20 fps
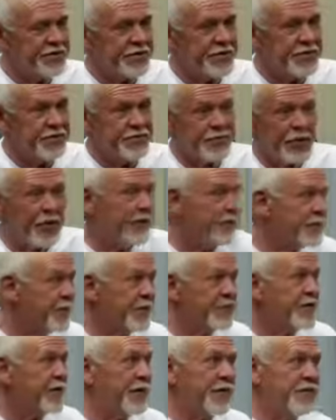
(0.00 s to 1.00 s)
As a matter of
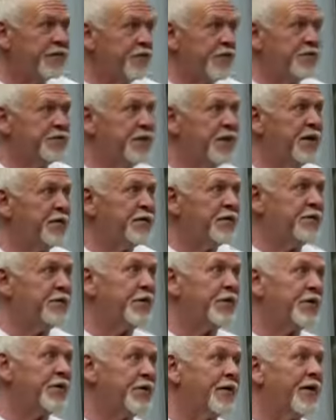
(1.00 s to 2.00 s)
fact, the healthiest babies
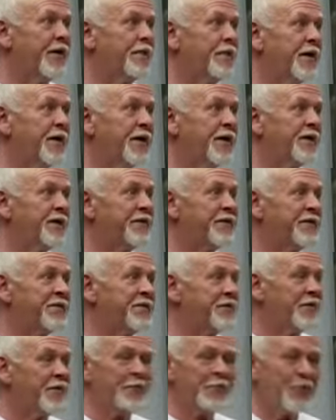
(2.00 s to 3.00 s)
born on our planet
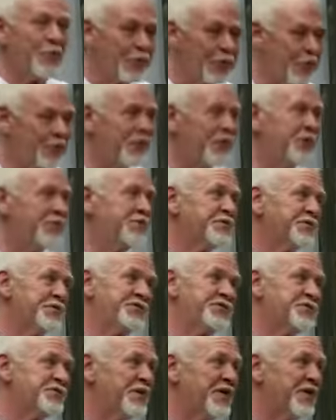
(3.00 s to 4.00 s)
are born to mothers
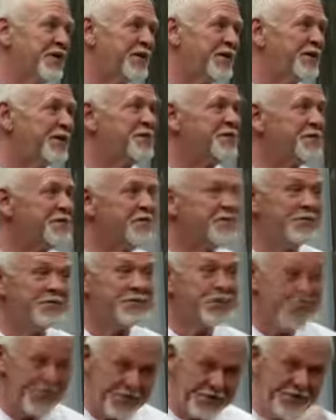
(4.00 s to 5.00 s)
in Jamaica who
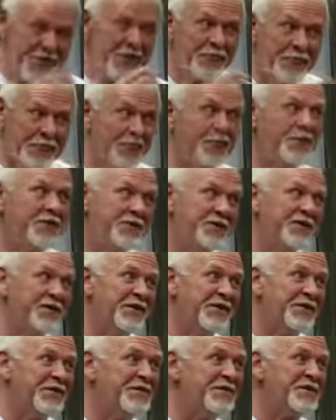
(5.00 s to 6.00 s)
use hemp a great
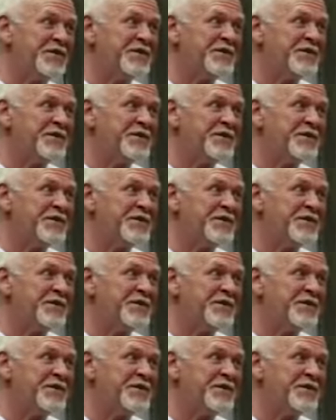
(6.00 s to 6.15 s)
deal.